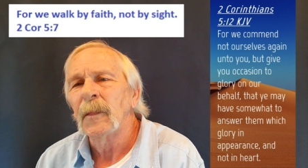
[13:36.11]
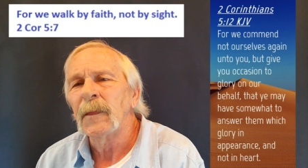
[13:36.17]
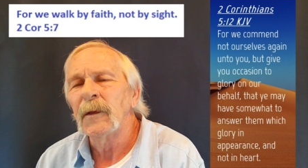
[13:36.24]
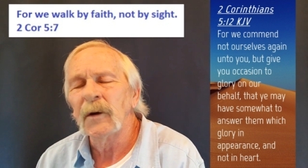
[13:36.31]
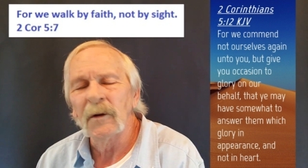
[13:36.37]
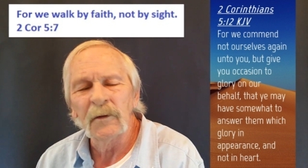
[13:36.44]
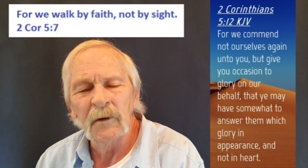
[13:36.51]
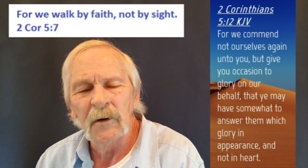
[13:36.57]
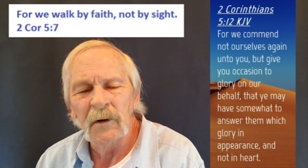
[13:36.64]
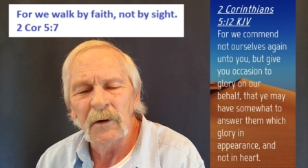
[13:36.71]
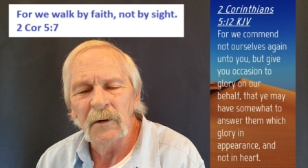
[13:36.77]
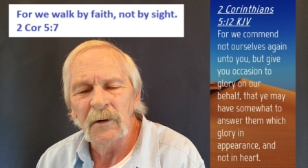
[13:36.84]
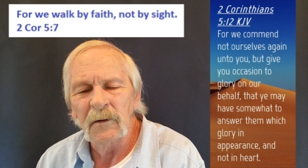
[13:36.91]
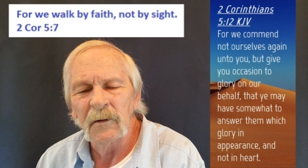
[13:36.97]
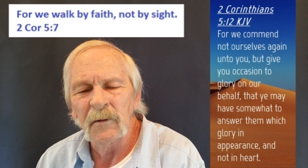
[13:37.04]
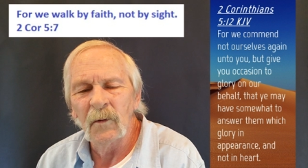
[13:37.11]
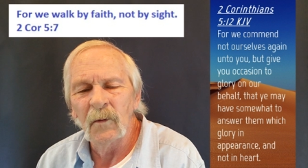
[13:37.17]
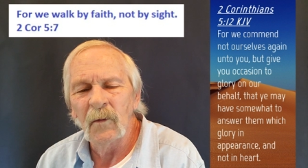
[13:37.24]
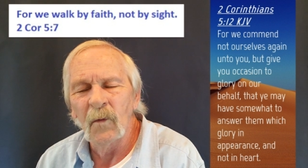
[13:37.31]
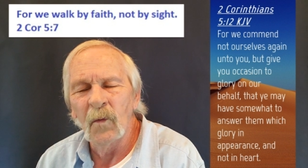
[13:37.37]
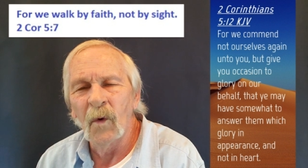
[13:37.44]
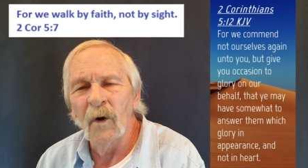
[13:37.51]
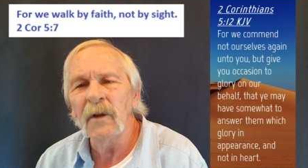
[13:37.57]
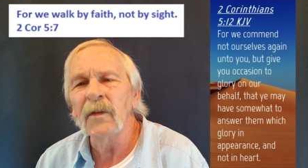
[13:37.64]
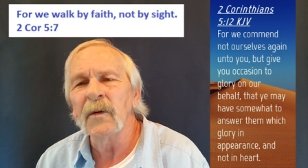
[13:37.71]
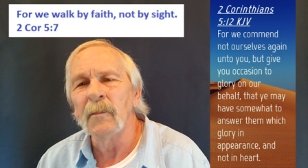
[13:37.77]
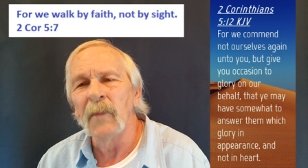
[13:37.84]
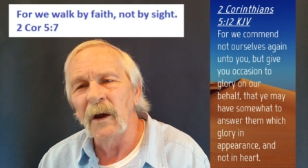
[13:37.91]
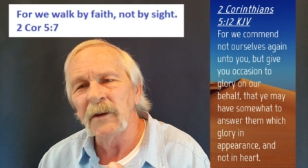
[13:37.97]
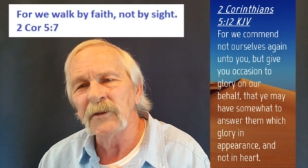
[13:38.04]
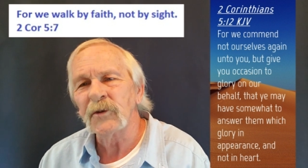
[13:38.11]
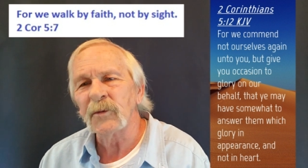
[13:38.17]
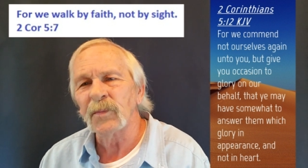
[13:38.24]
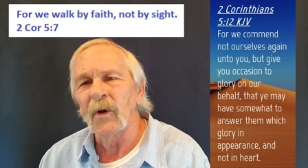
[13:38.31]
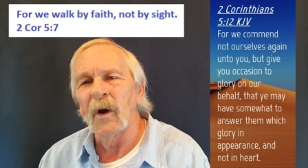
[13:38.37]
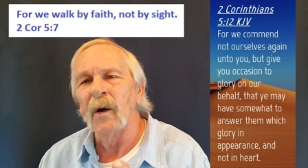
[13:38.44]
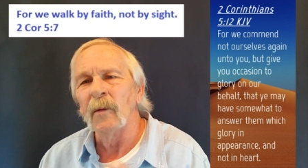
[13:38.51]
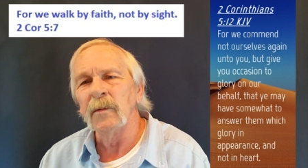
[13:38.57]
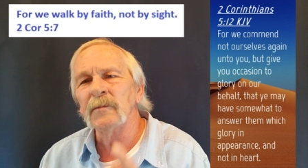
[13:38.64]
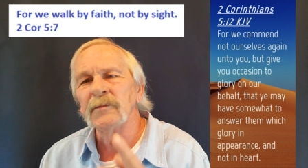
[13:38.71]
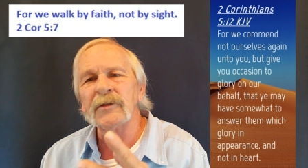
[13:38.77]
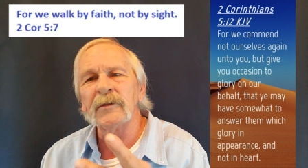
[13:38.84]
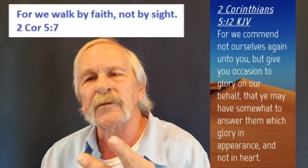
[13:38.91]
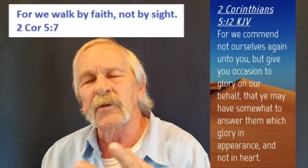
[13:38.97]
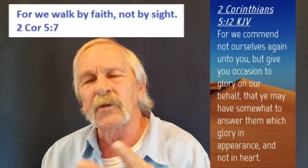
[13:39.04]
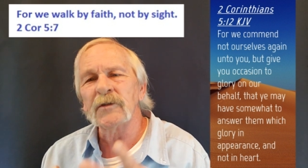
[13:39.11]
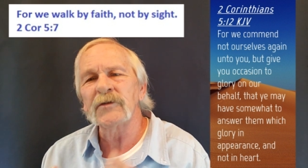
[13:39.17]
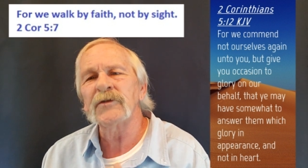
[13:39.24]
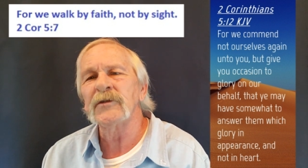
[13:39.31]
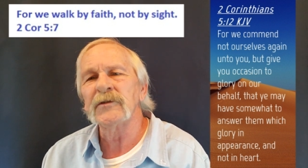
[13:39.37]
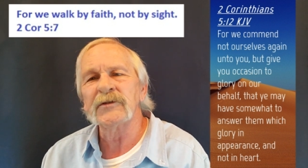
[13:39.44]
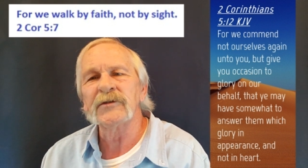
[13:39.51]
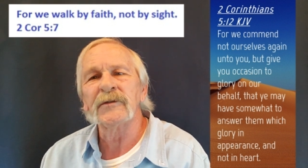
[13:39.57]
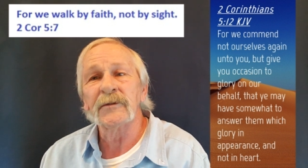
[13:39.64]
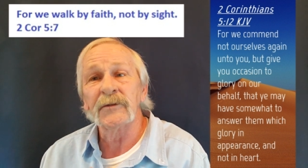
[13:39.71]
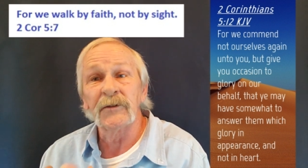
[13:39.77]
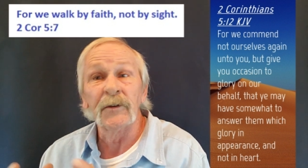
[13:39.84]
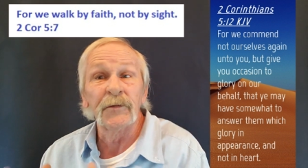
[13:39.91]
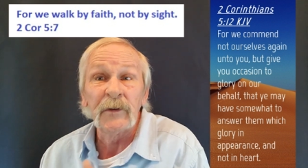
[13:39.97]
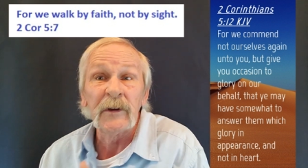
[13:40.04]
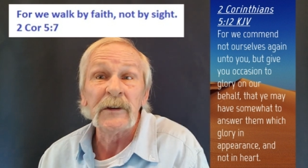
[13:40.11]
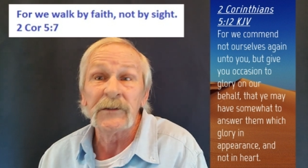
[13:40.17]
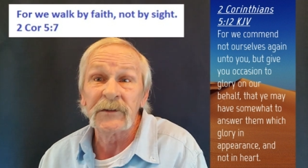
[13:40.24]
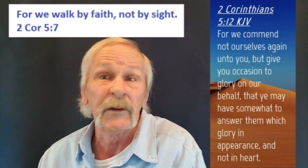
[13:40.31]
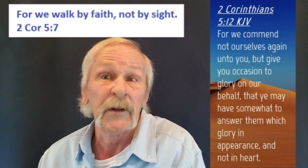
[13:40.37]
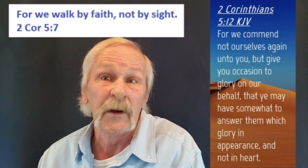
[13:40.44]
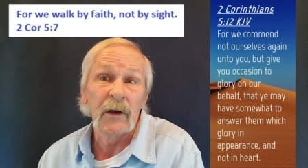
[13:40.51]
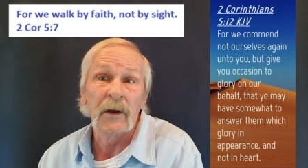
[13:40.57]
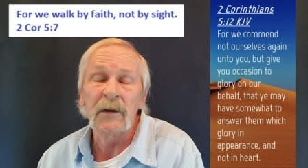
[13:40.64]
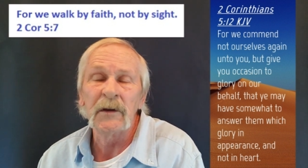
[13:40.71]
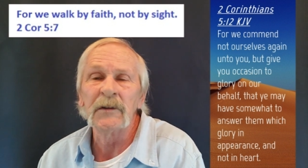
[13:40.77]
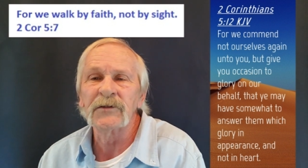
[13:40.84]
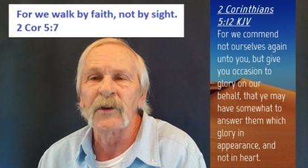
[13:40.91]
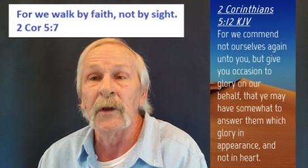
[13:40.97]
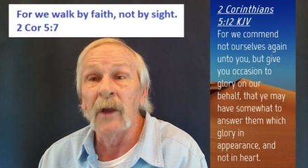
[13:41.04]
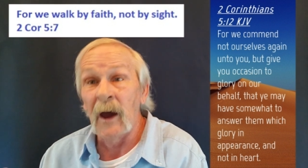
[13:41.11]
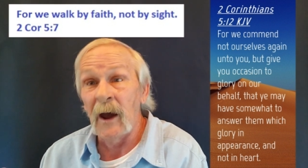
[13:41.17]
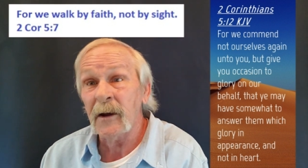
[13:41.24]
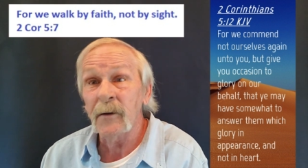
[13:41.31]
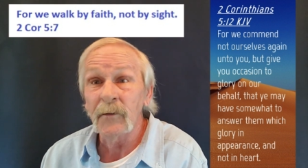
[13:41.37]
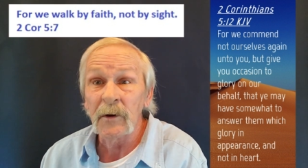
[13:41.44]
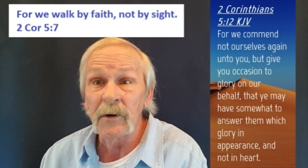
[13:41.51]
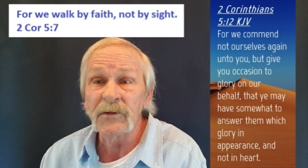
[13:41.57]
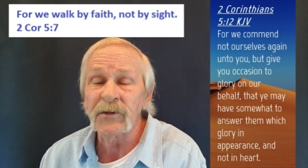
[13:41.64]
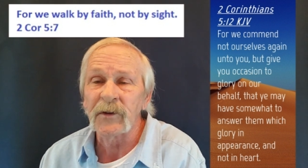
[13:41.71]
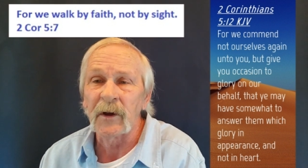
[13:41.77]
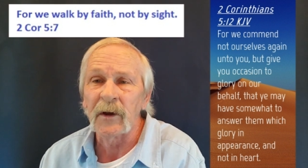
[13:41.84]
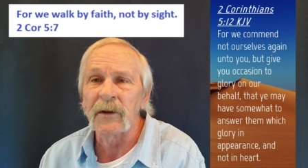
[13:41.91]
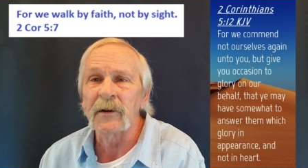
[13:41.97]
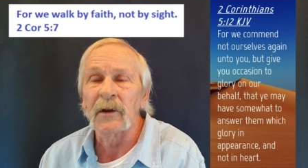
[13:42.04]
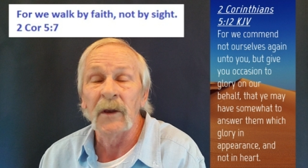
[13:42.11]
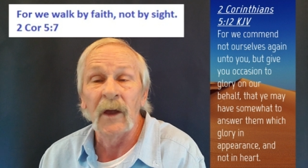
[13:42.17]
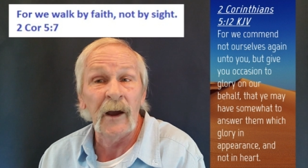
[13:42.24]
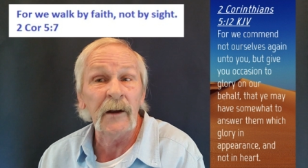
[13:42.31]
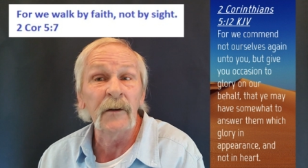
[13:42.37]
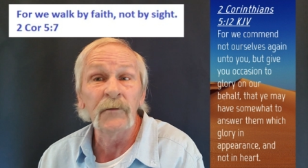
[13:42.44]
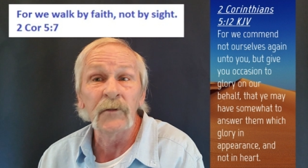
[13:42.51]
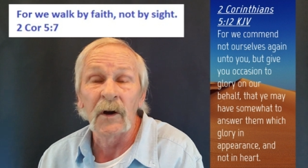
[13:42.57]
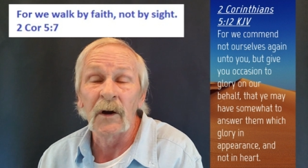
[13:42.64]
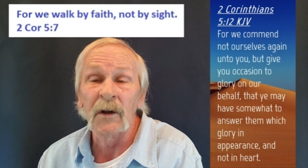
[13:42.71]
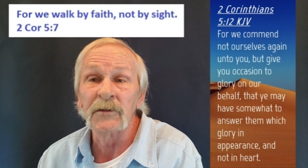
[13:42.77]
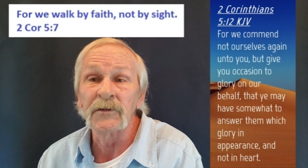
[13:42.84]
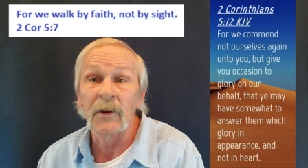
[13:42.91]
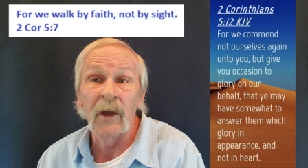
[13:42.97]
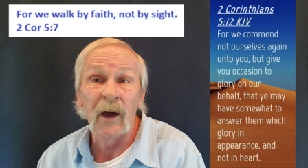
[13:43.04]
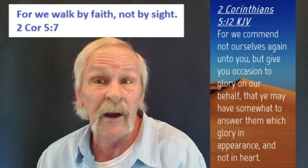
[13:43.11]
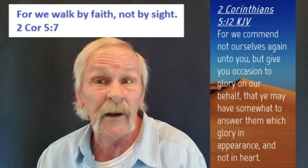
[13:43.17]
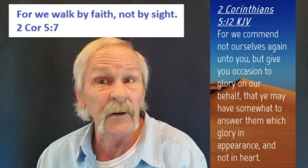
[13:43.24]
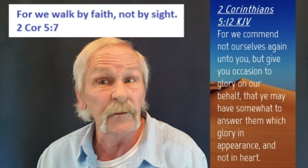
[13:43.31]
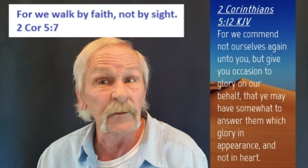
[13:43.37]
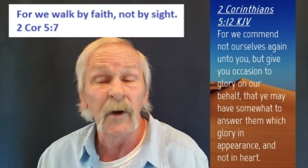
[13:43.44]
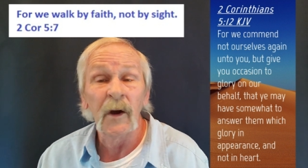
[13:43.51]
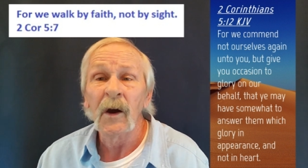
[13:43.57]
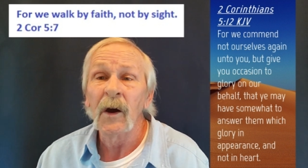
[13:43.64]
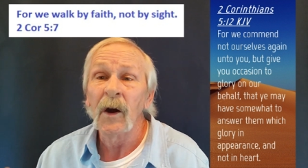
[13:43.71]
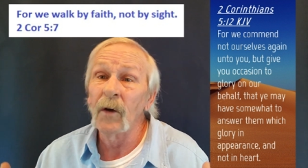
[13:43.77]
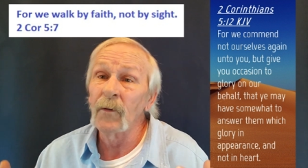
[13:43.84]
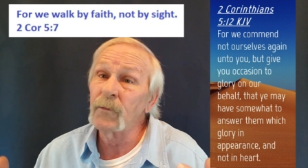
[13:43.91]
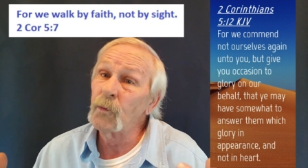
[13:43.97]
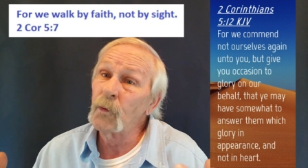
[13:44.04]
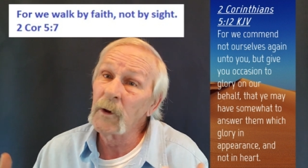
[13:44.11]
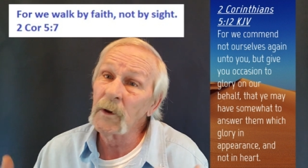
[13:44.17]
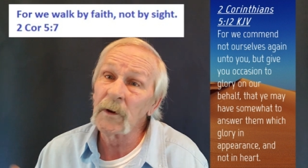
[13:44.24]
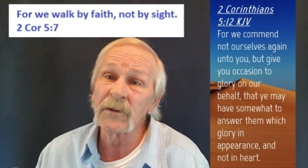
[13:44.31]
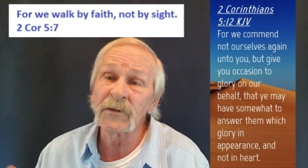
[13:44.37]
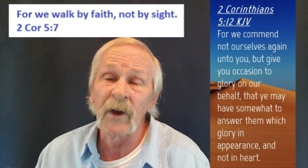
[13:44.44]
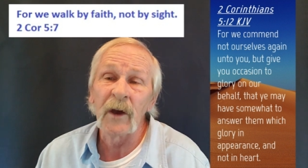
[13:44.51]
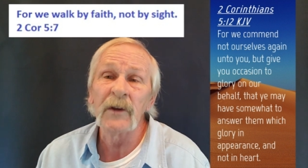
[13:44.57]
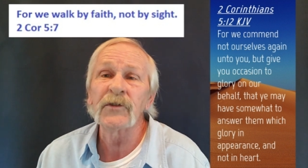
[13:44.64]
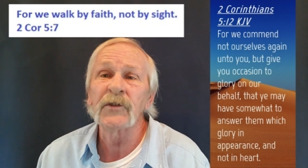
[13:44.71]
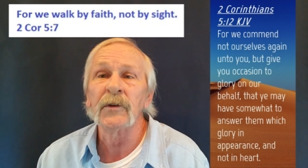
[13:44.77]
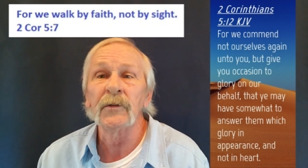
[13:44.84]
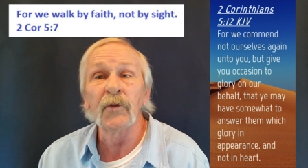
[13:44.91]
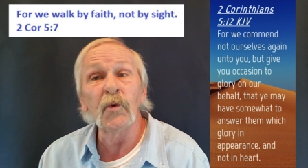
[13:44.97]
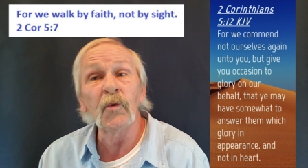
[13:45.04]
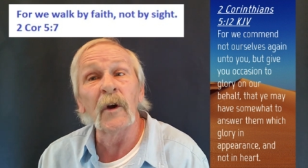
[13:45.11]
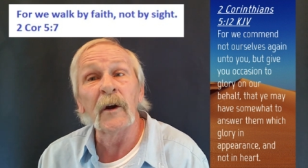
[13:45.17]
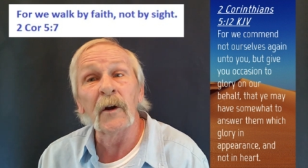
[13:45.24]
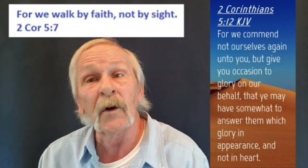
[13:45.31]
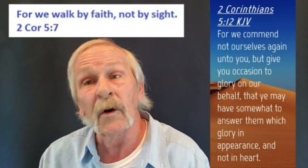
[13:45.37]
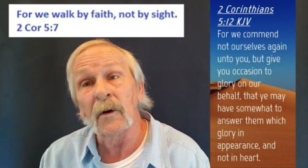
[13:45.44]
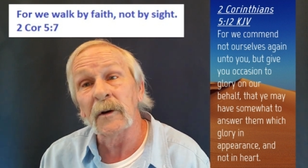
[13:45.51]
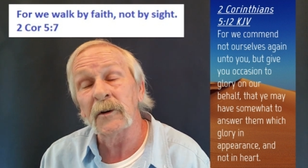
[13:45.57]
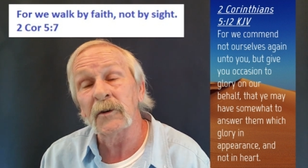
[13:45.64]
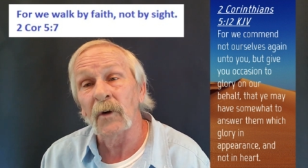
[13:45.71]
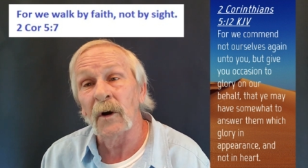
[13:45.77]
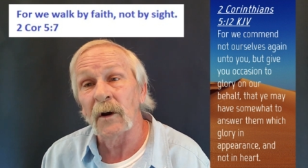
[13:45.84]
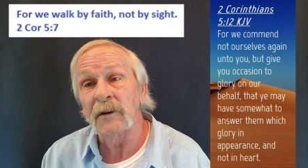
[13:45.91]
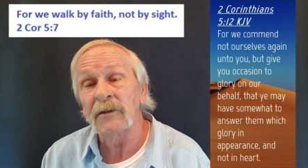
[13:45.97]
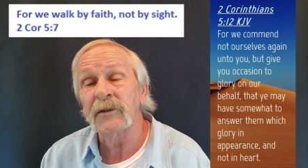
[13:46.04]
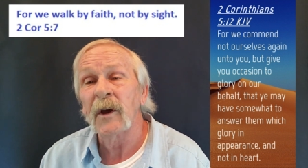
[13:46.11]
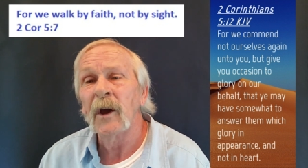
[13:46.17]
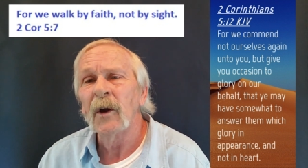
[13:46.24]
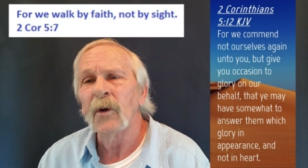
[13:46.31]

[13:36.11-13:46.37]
You know, one of the major problems of Christians' defeat today is a lack of understanding, a lack of knowledge, a lack of realization of who they are in Christ,